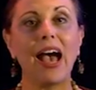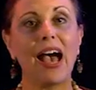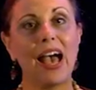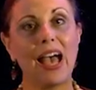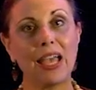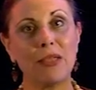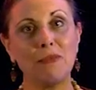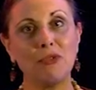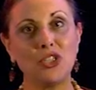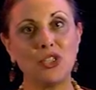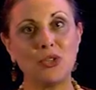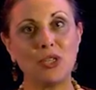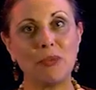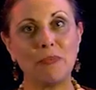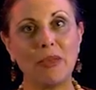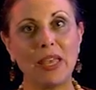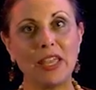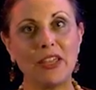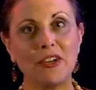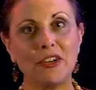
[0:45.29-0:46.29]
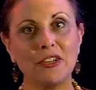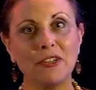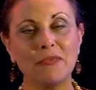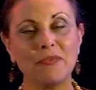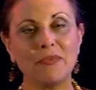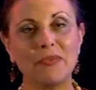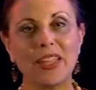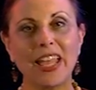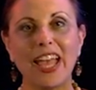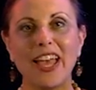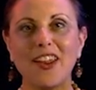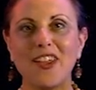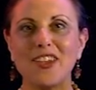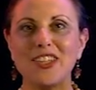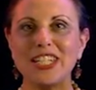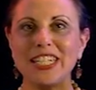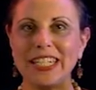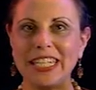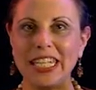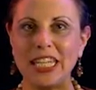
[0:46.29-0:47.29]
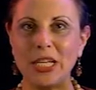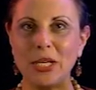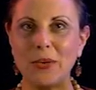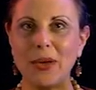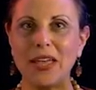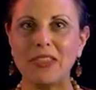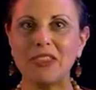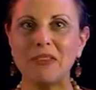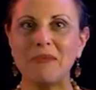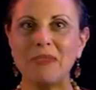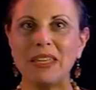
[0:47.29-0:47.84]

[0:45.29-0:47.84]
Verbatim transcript: I'm Judy Baker, and I'll see you at the